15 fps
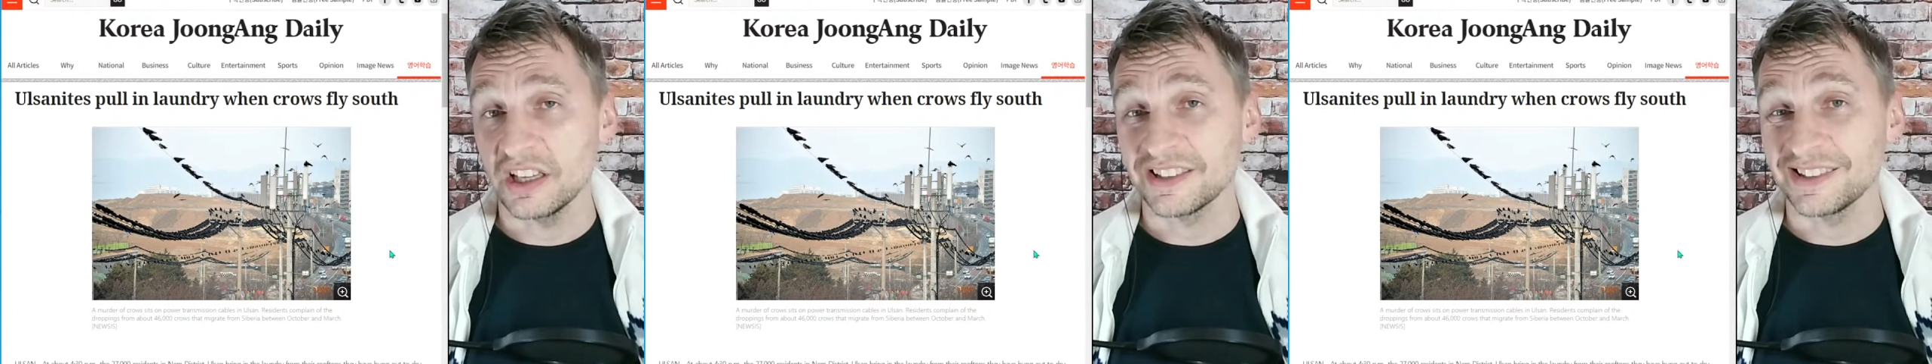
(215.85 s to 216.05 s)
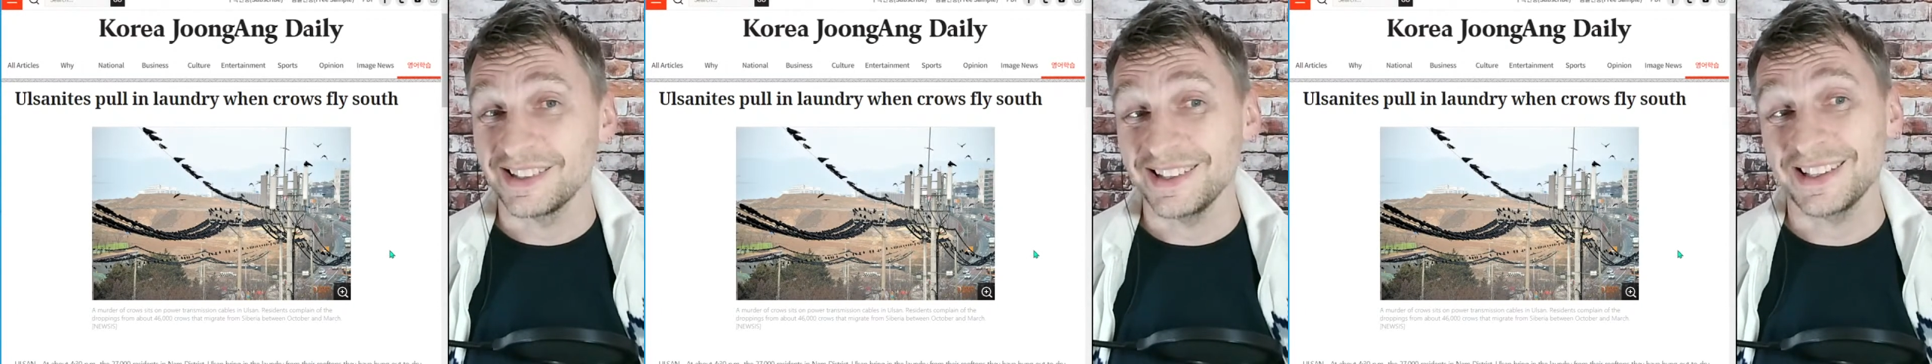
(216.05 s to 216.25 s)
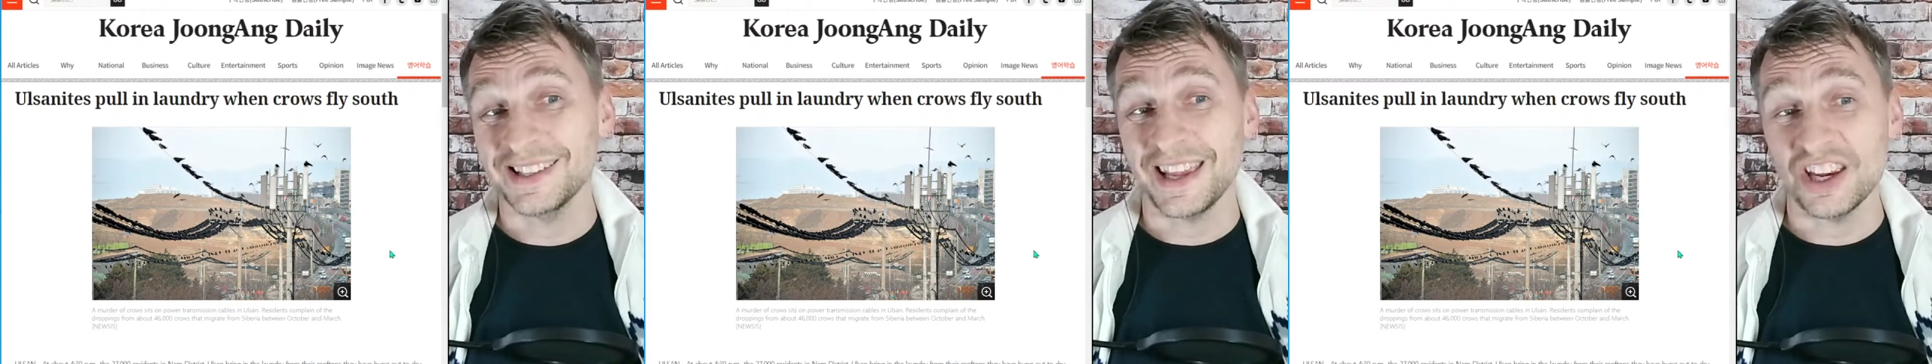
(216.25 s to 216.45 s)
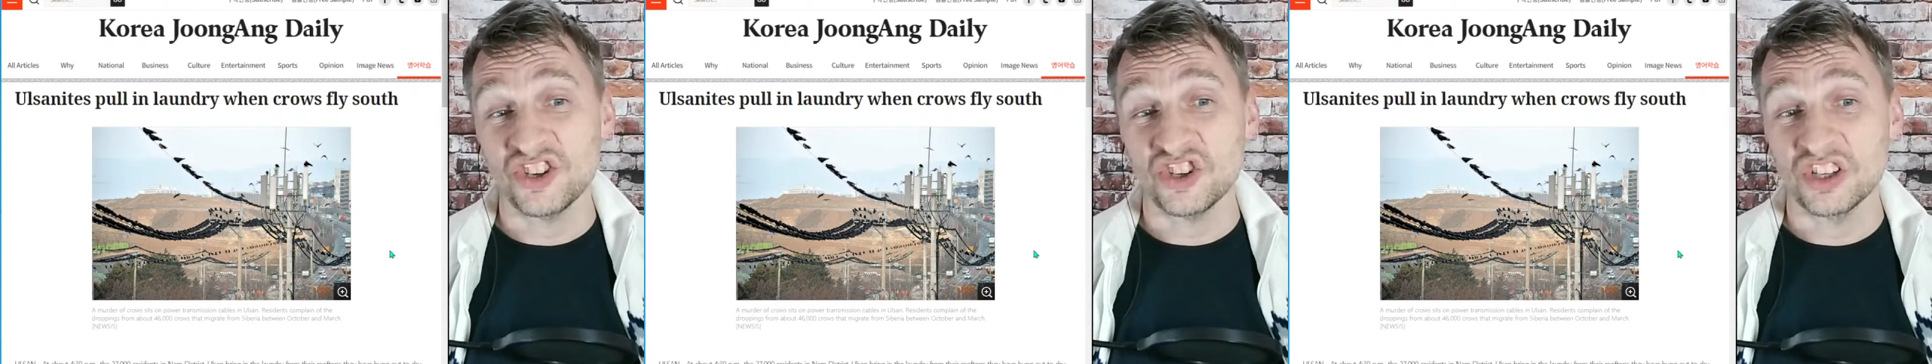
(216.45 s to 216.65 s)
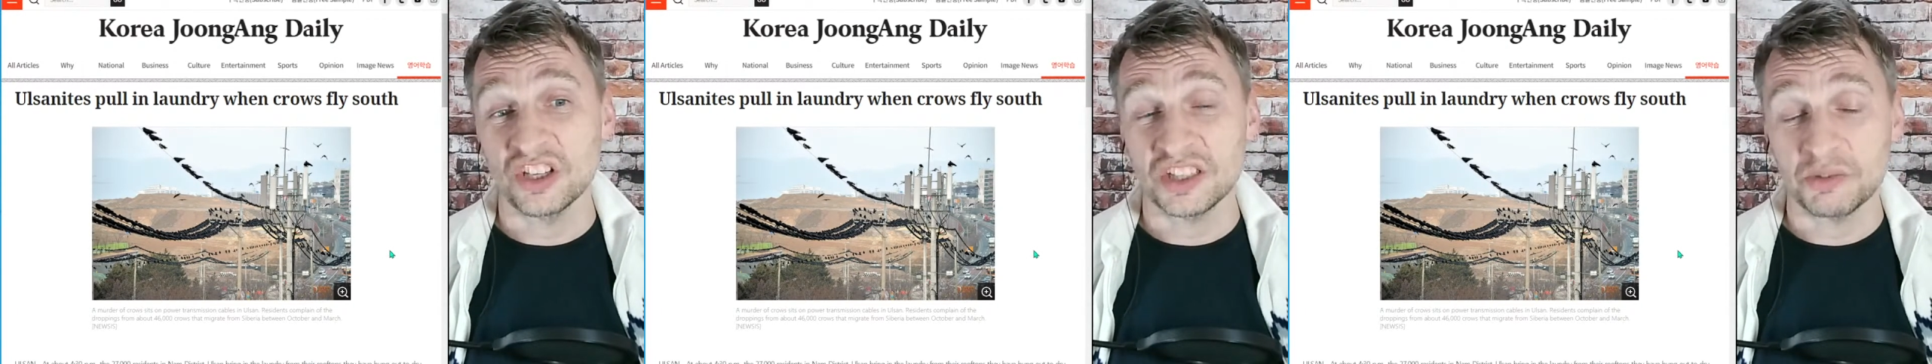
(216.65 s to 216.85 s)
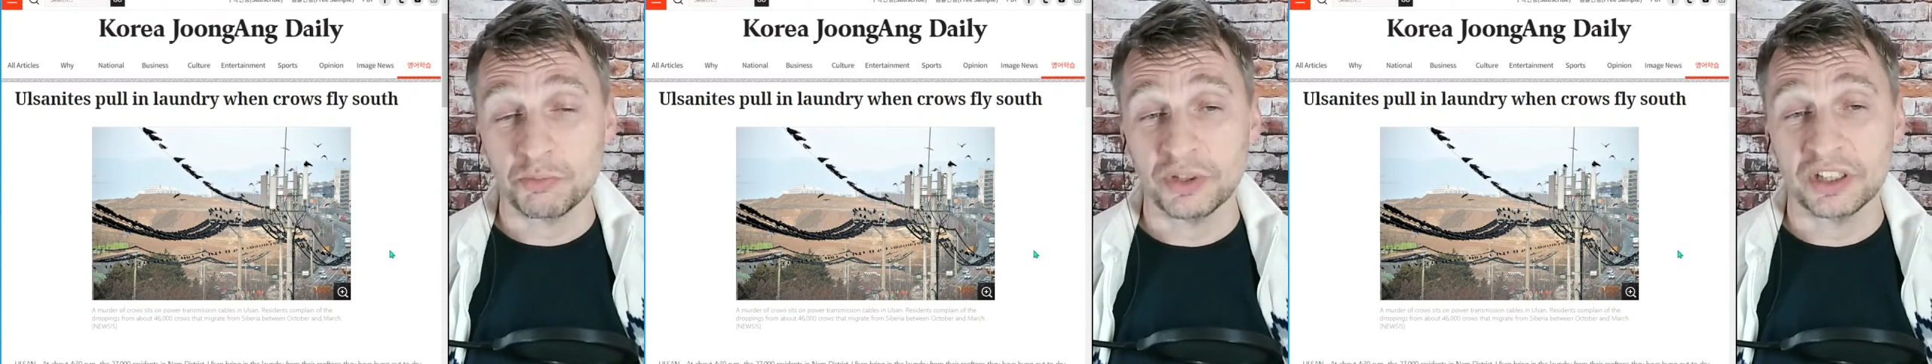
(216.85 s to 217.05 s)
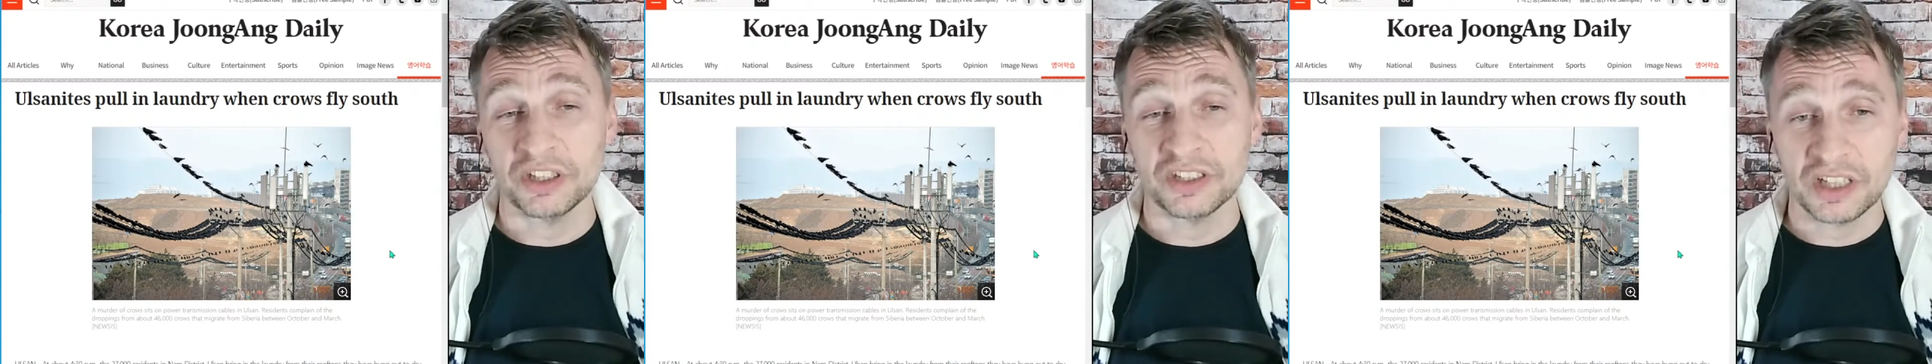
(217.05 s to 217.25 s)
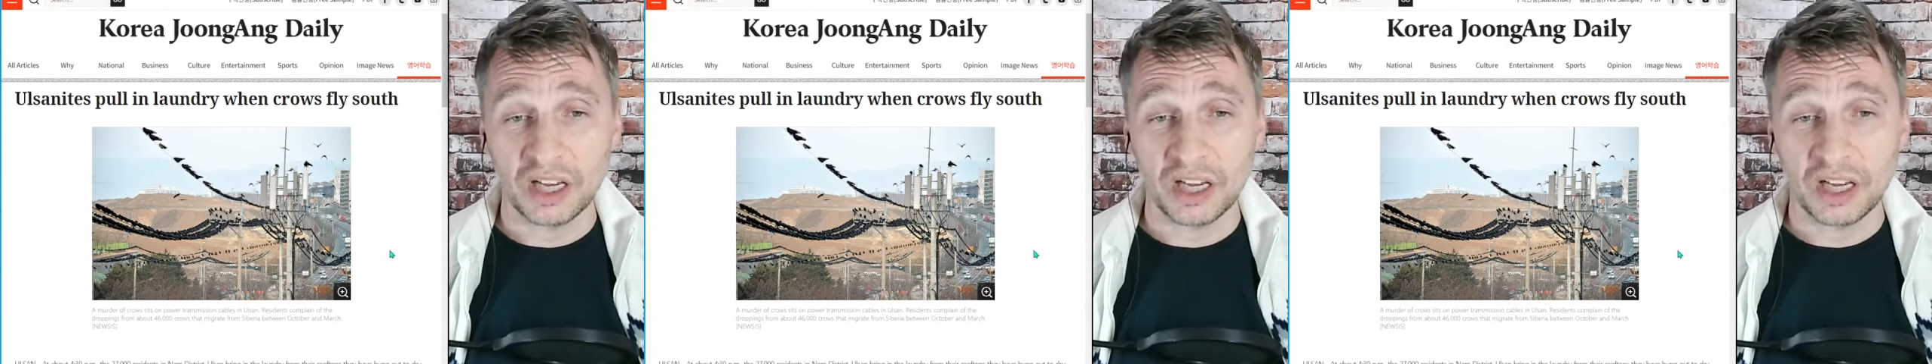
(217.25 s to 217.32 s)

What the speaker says: is an indication that spring is